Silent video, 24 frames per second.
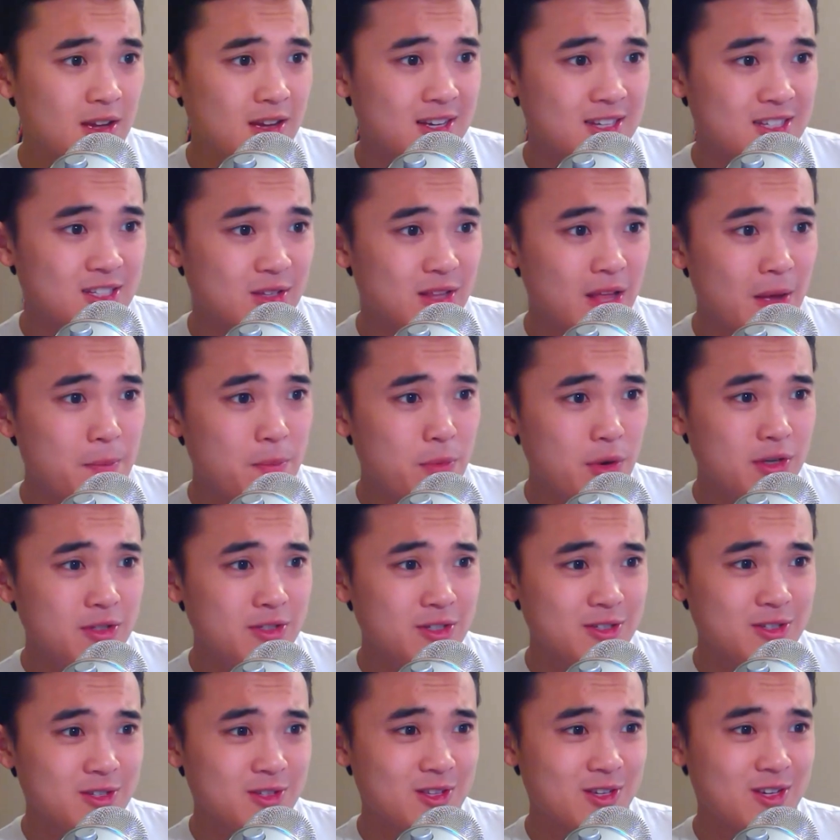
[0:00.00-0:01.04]
So that brings
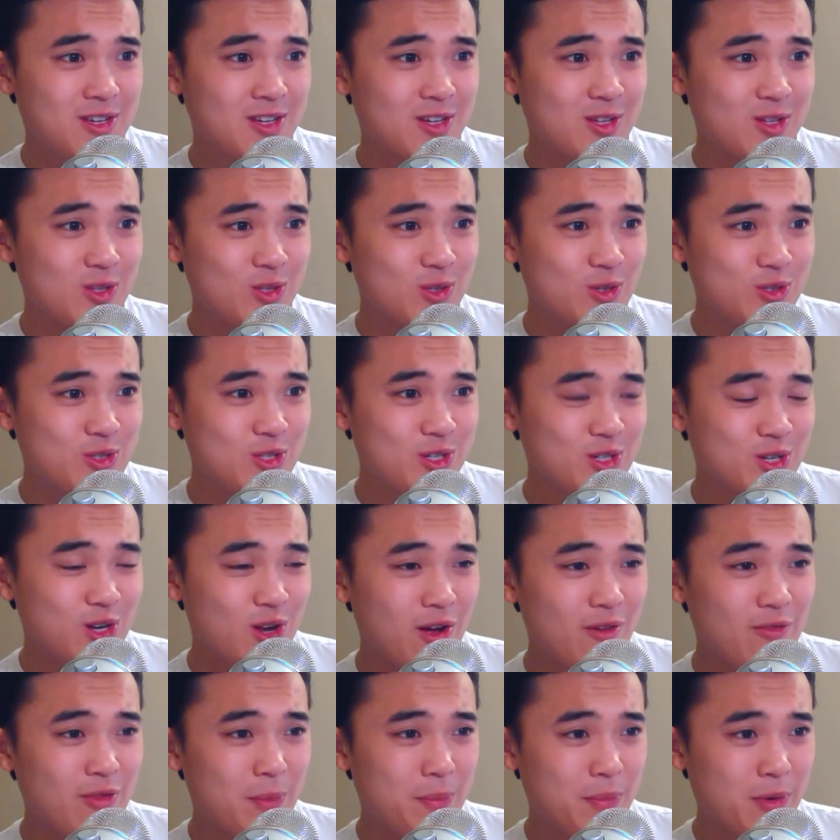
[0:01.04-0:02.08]
us to the conclusion
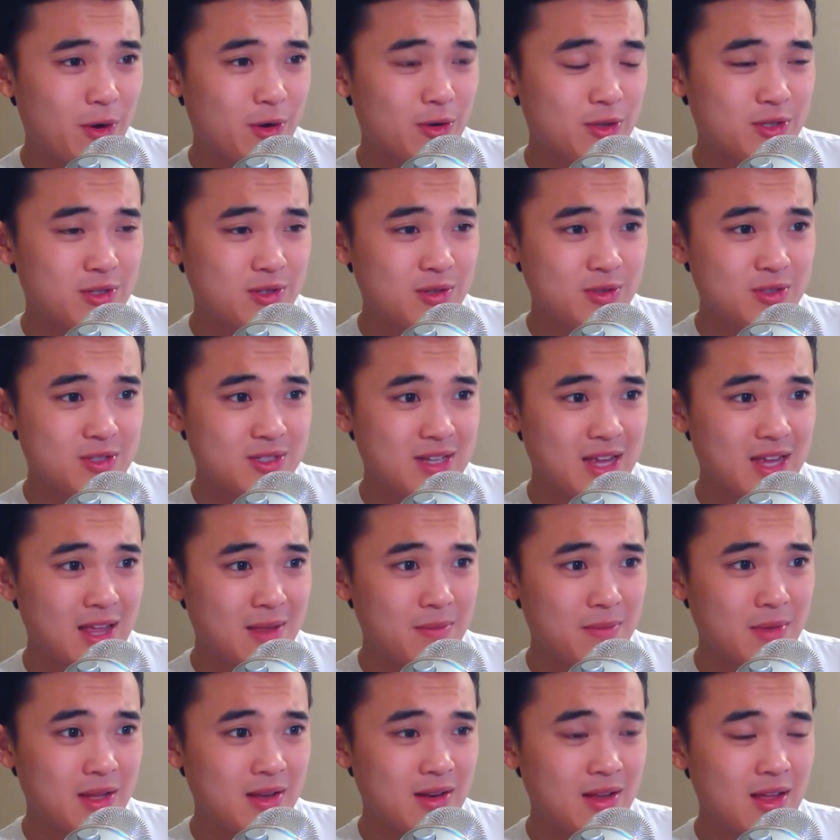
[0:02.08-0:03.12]
of the personal
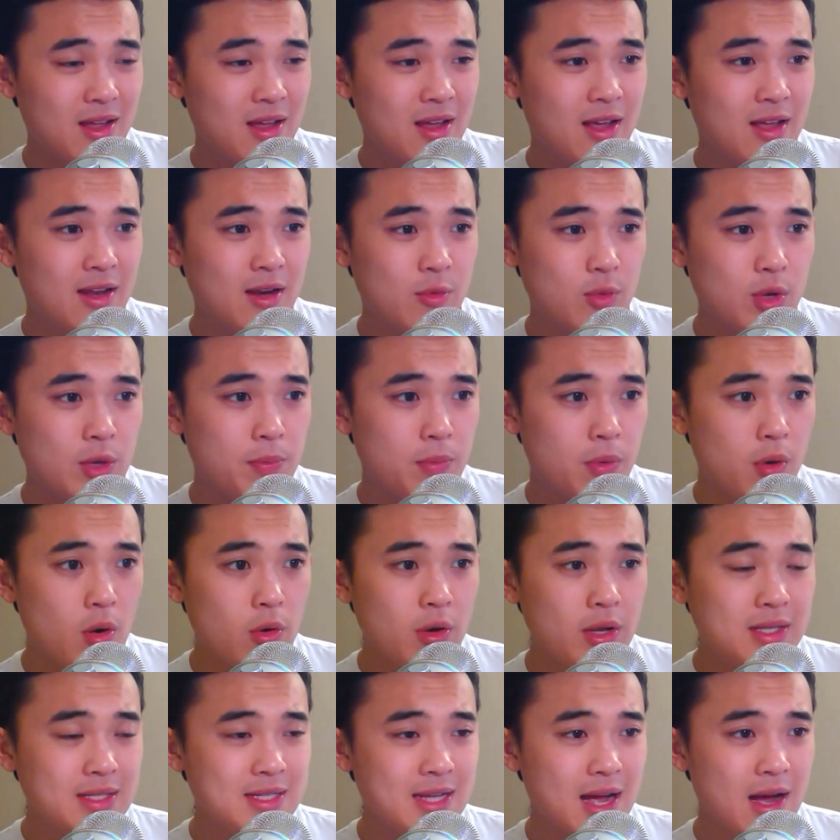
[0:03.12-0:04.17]
statement, and then we
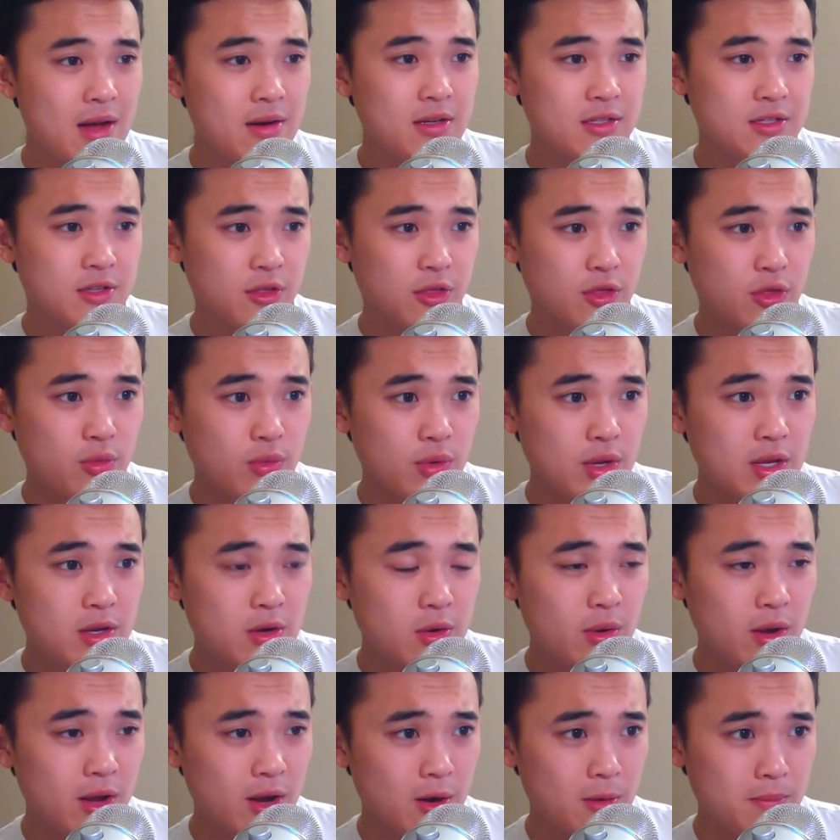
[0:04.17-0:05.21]
broke it down into three
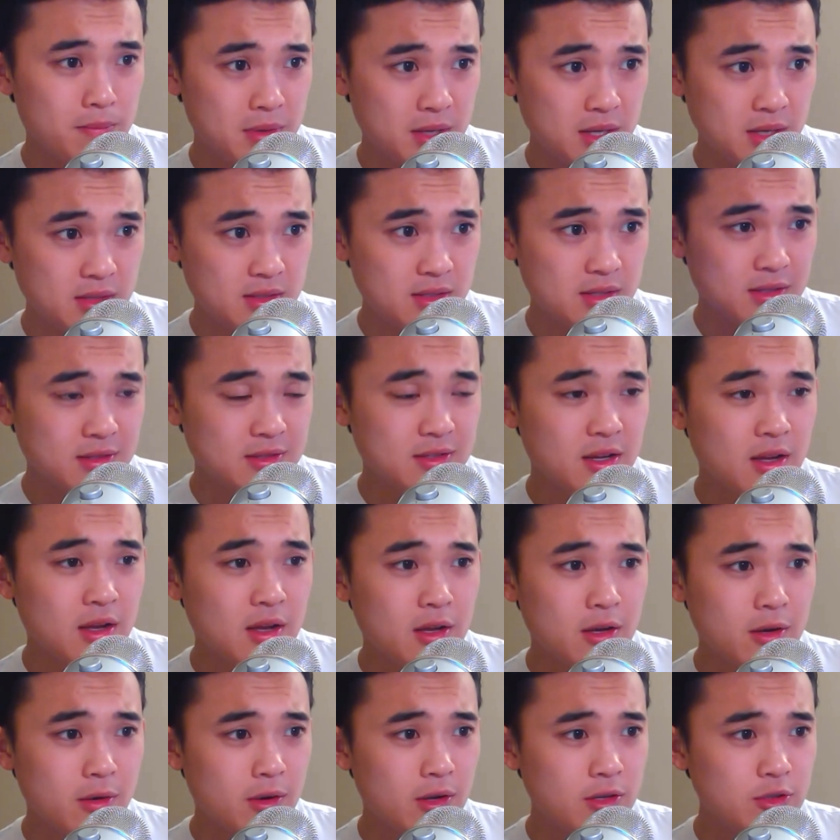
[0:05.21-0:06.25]
coherent pieces
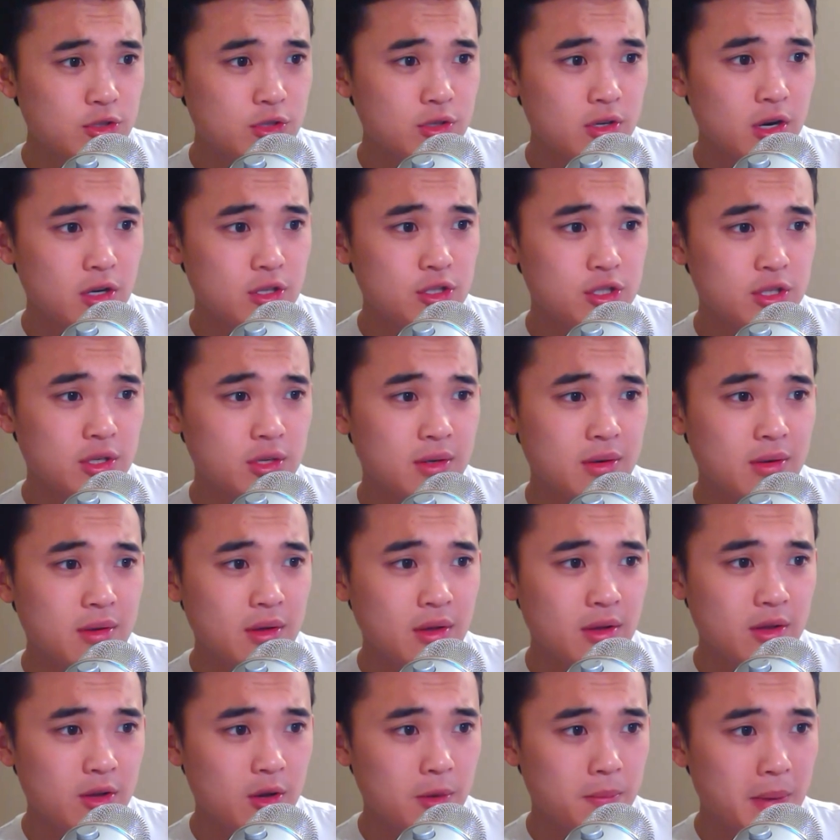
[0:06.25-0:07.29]
your introduction,
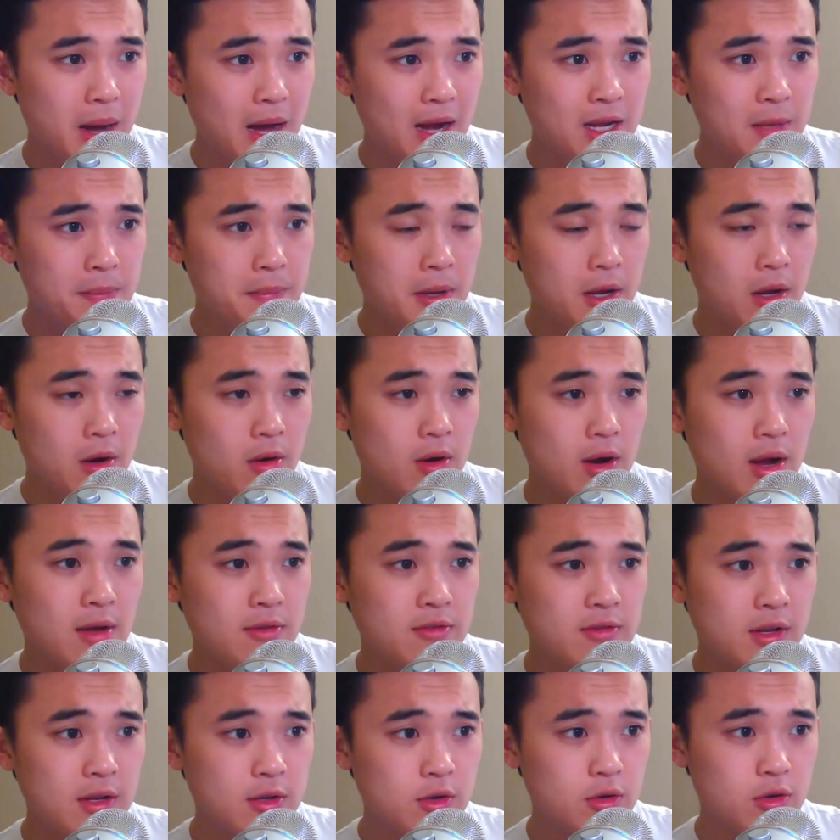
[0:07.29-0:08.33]
your body
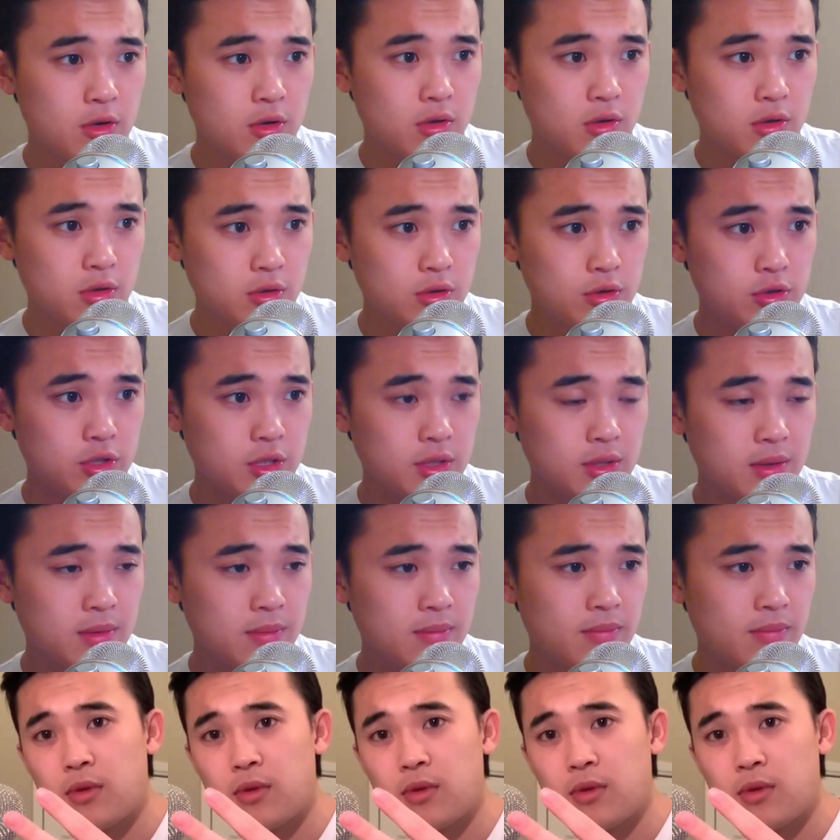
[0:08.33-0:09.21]
paragraphs, and your conclusion.